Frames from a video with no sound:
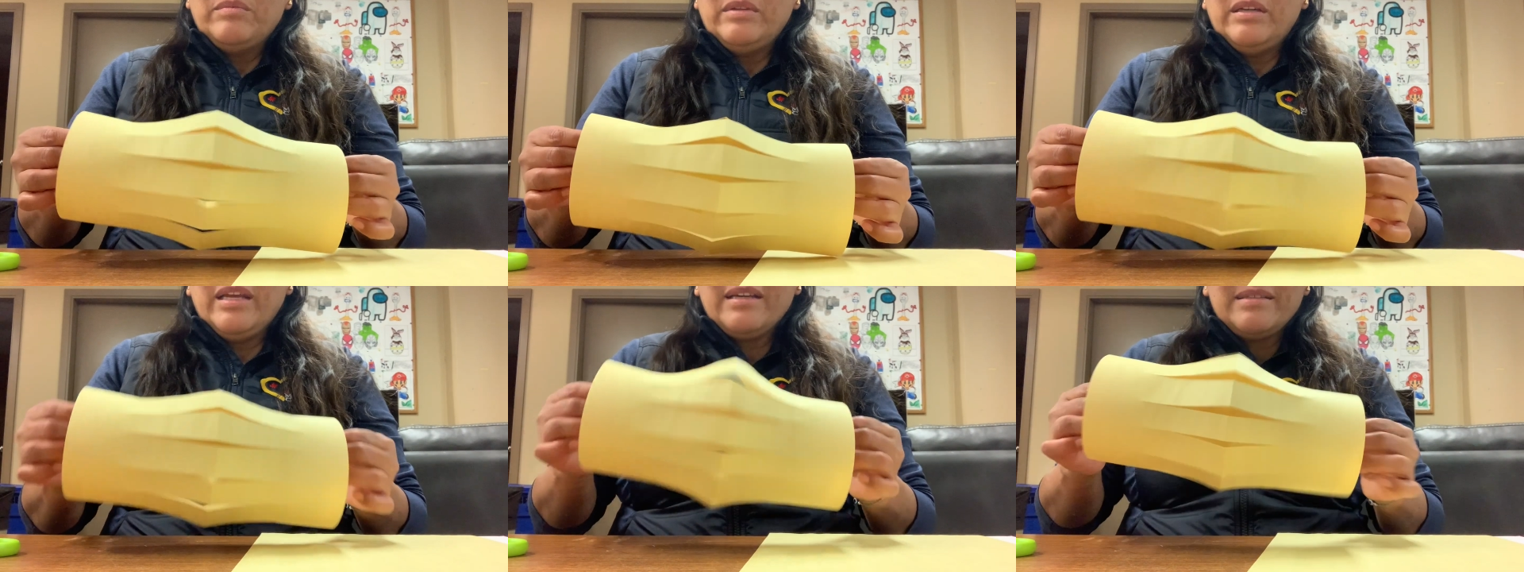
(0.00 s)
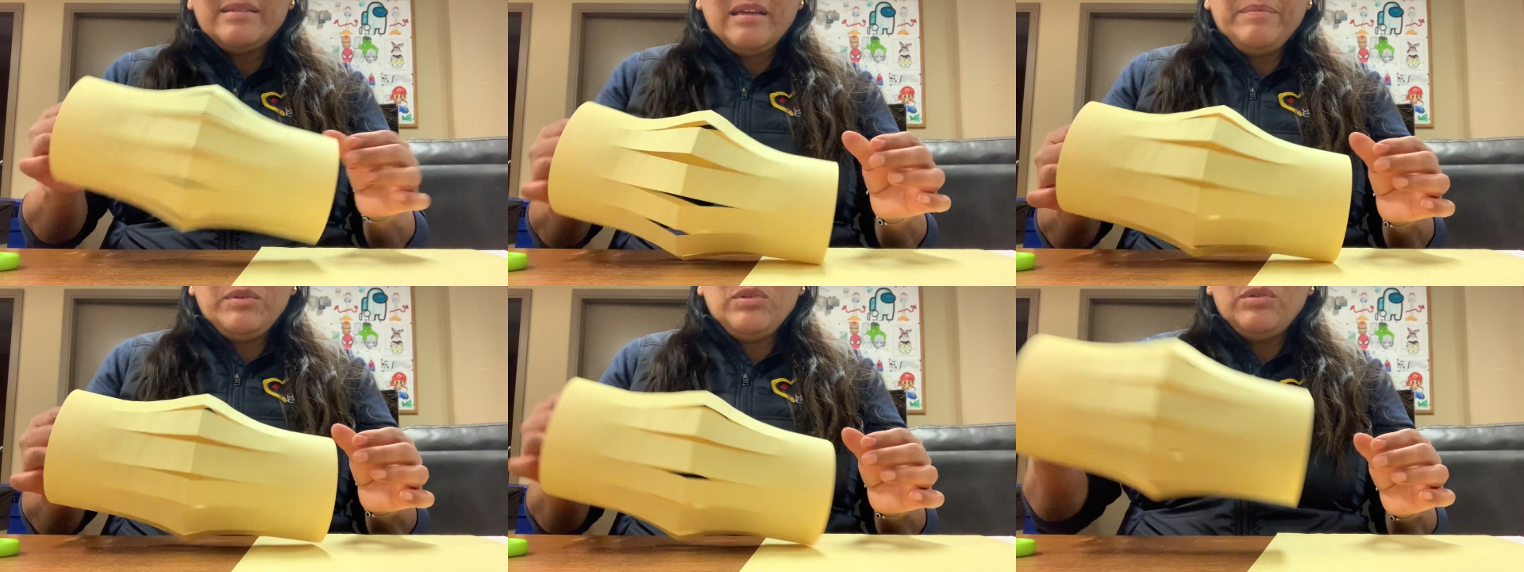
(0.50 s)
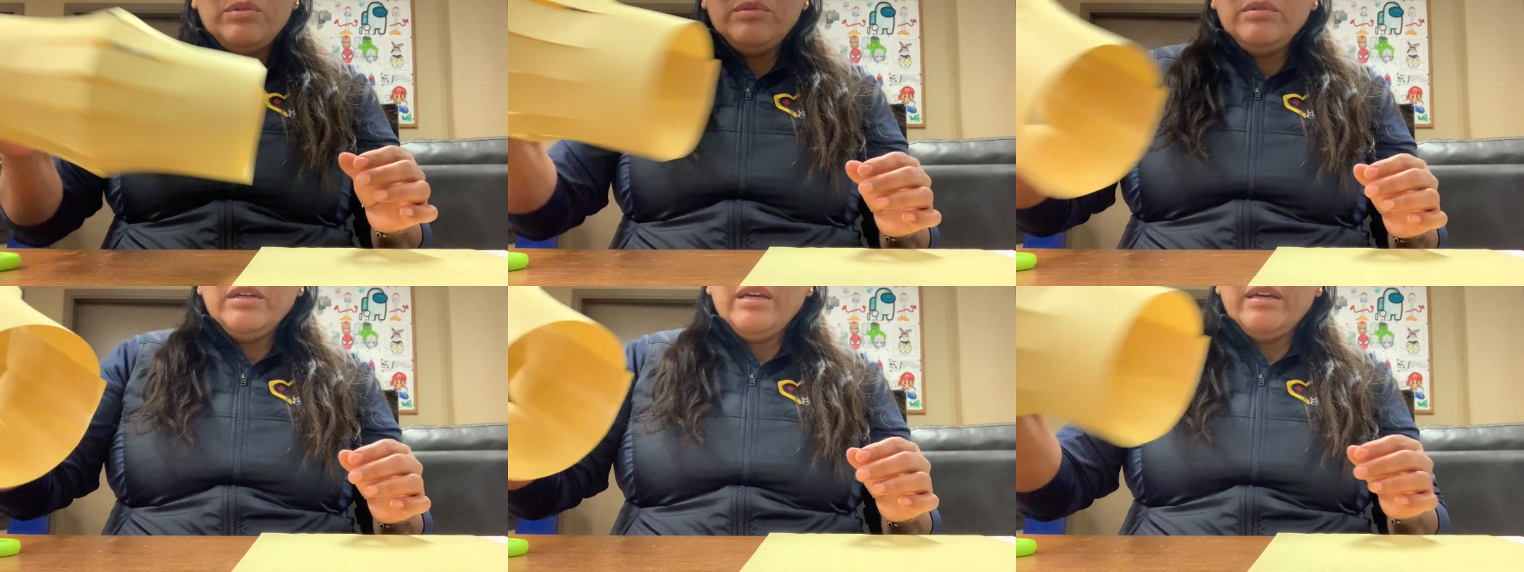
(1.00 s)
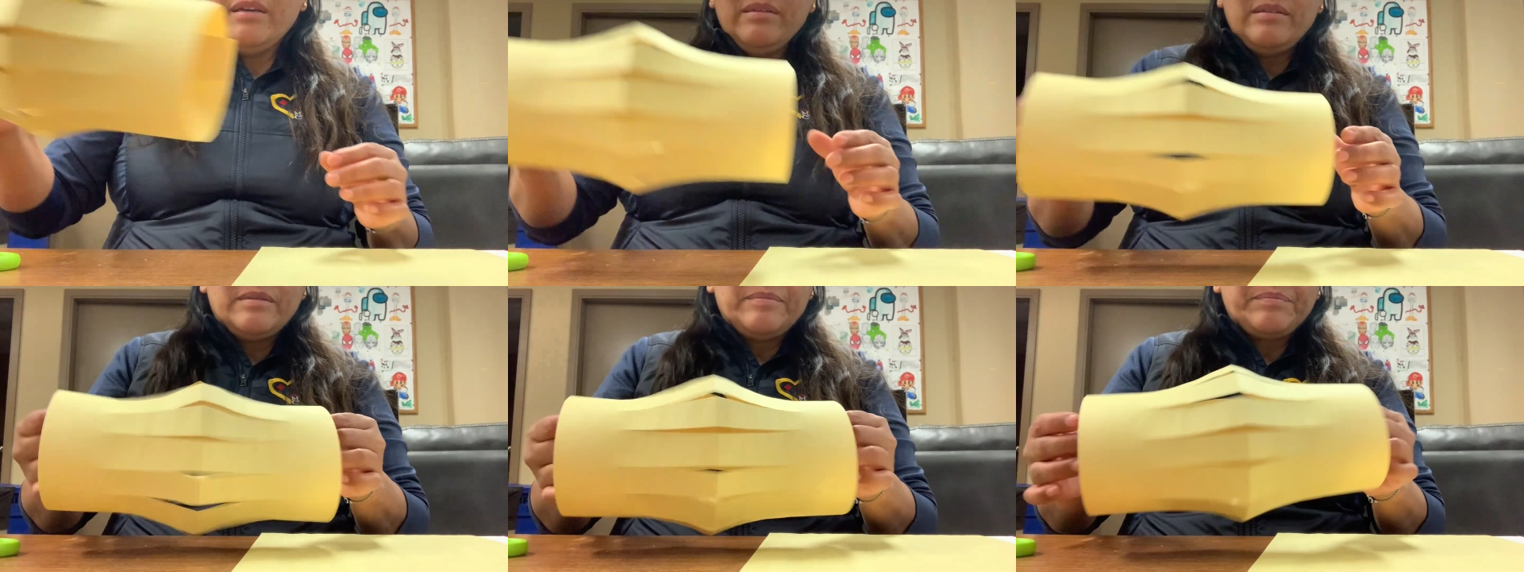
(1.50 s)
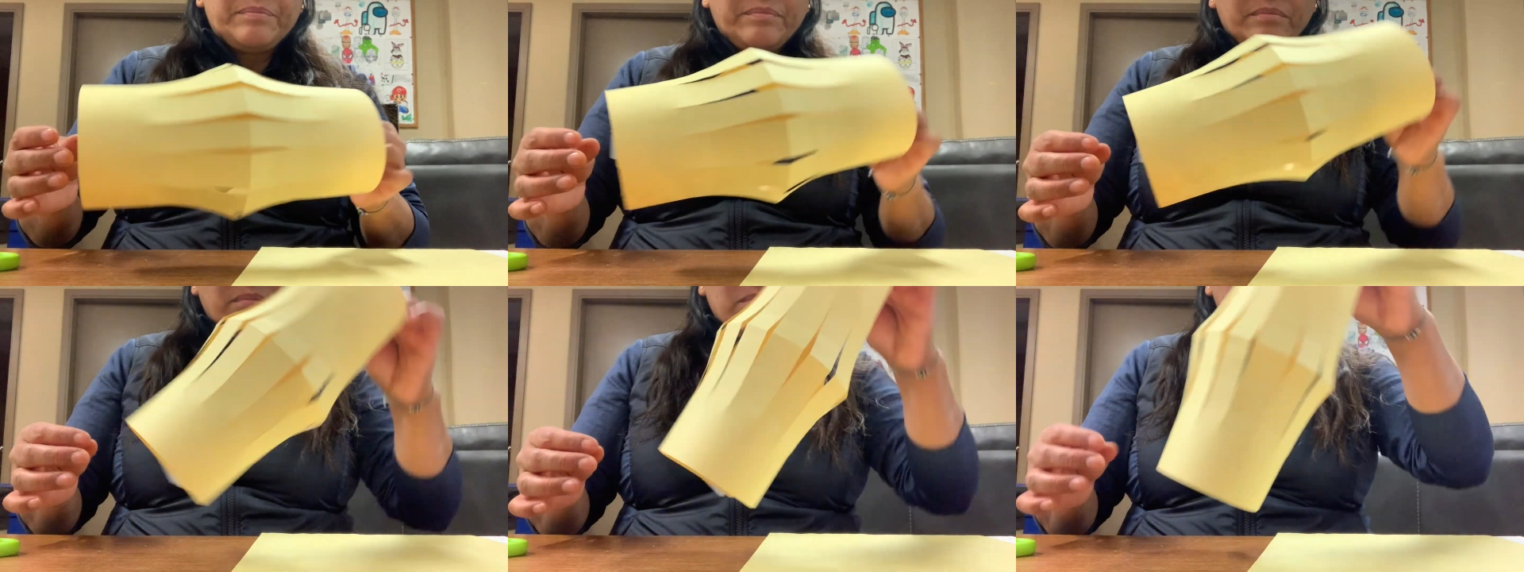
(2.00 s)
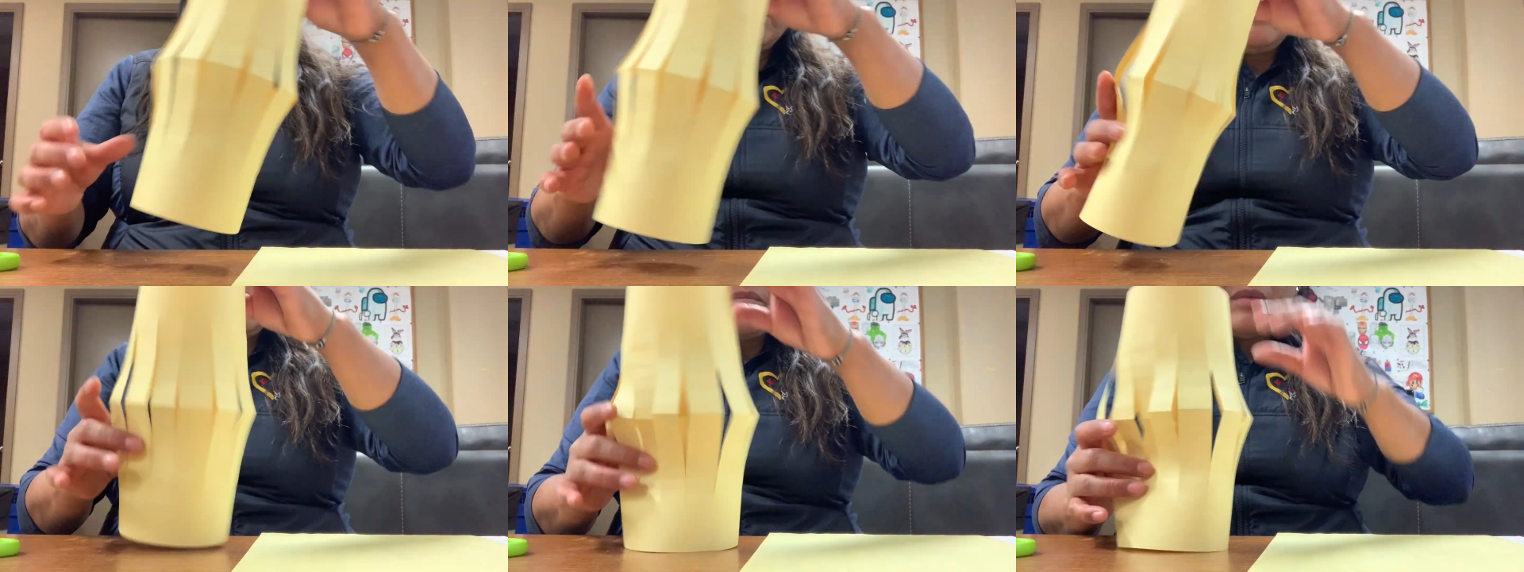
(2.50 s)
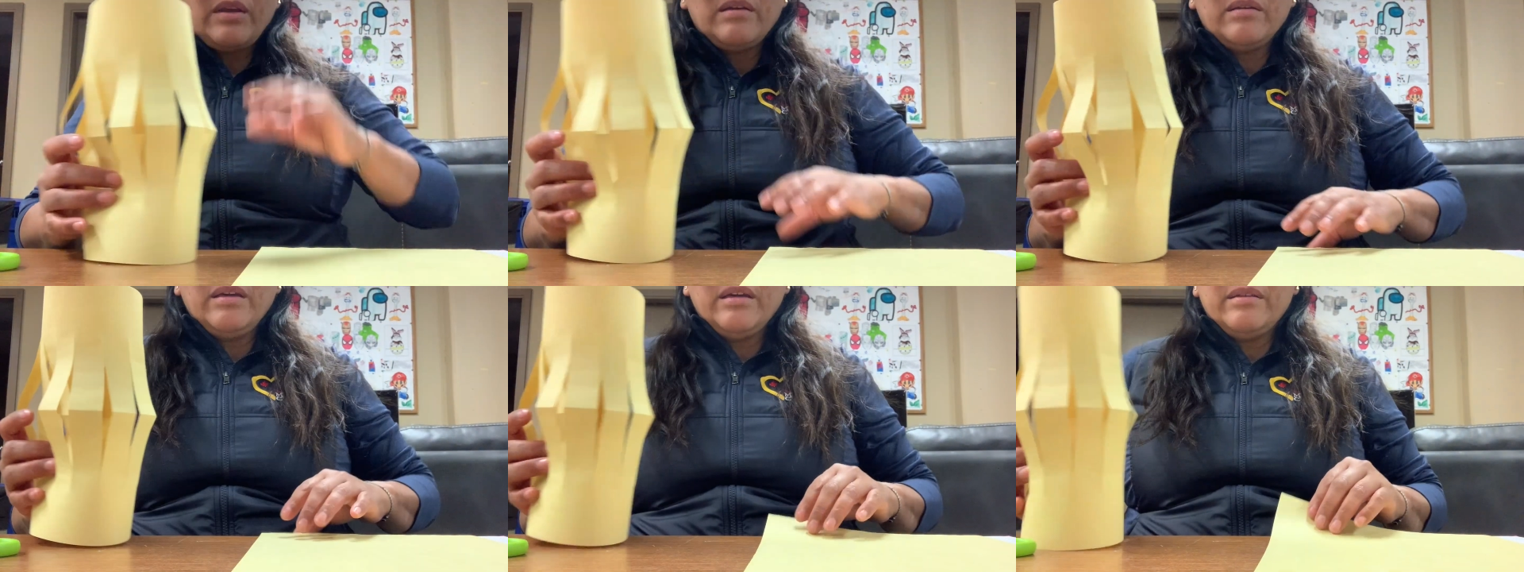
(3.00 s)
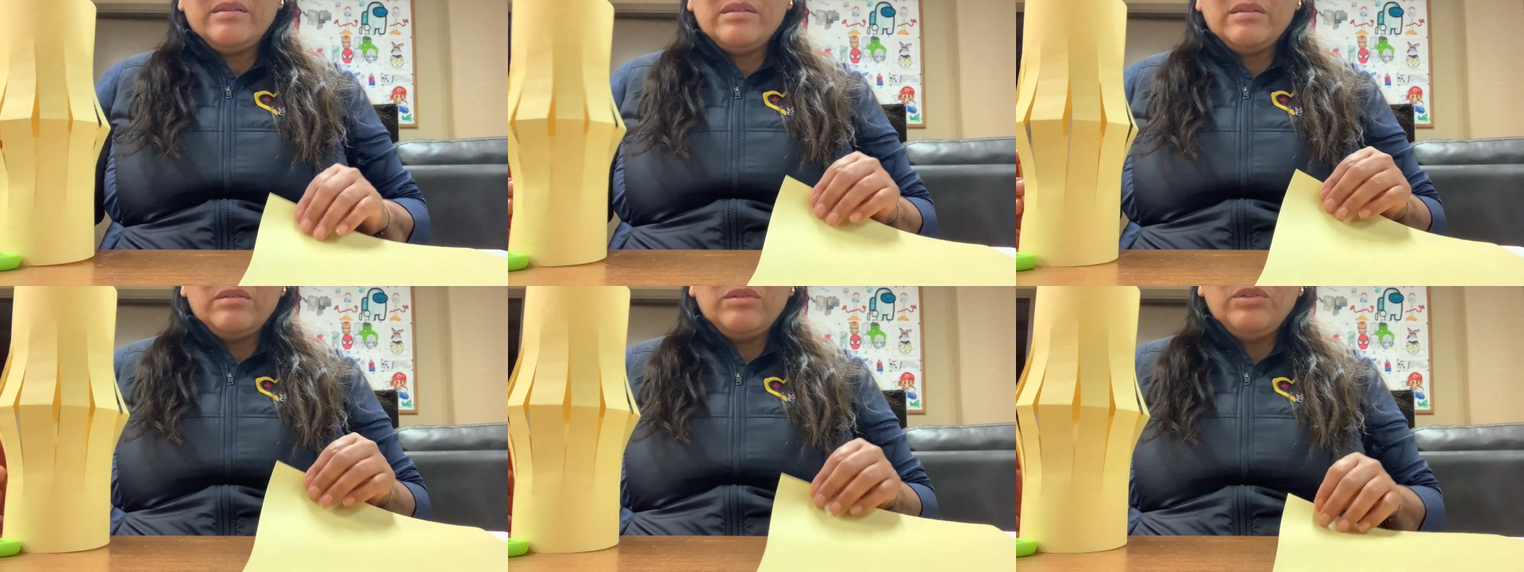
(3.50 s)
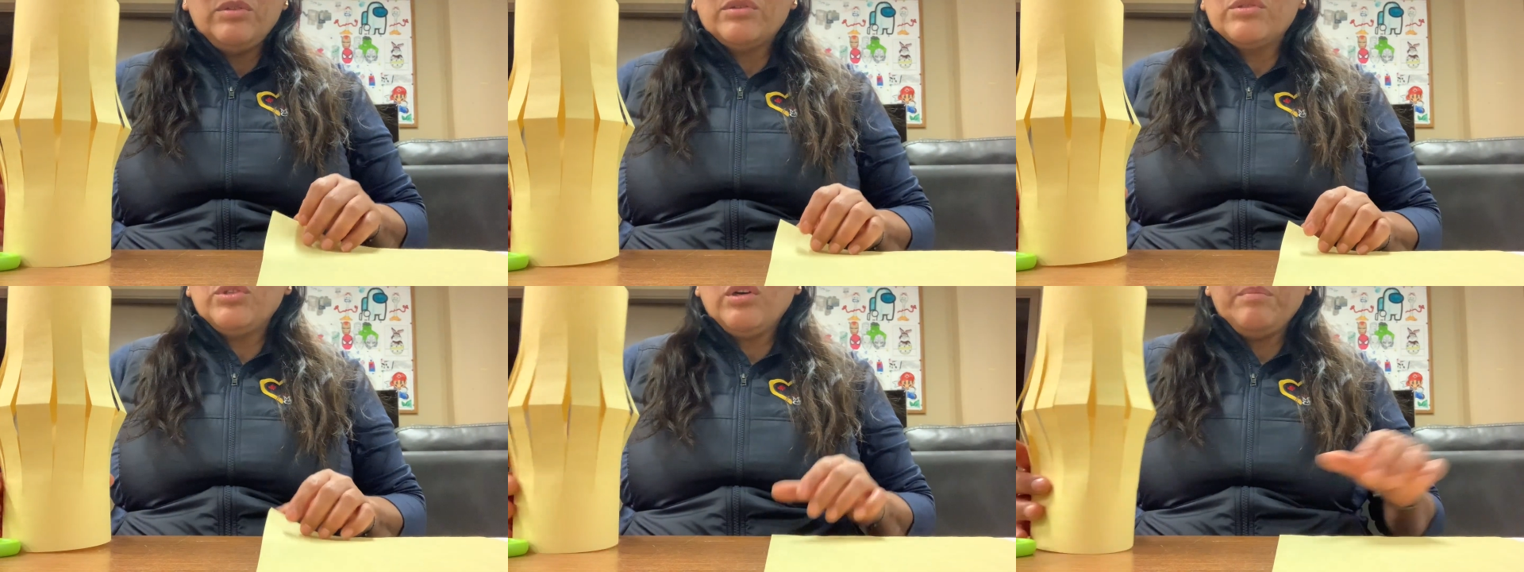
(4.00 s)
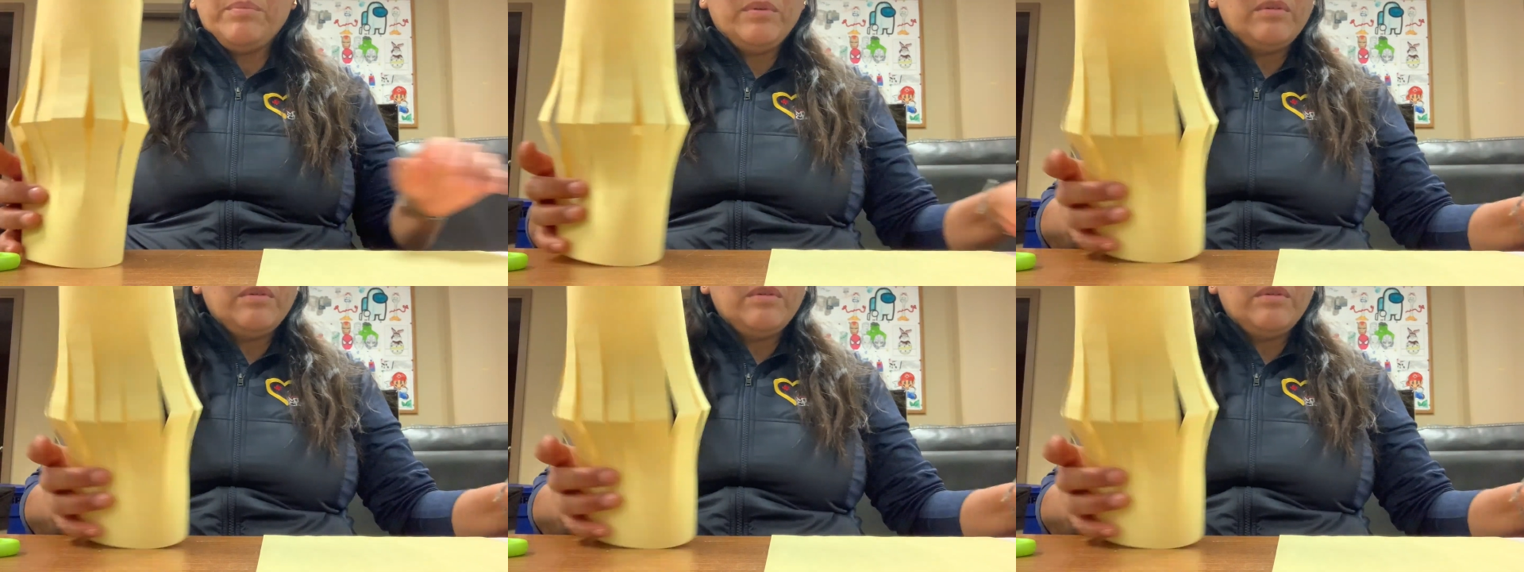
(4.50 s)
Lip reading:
No face is visible, so there are no lips to read.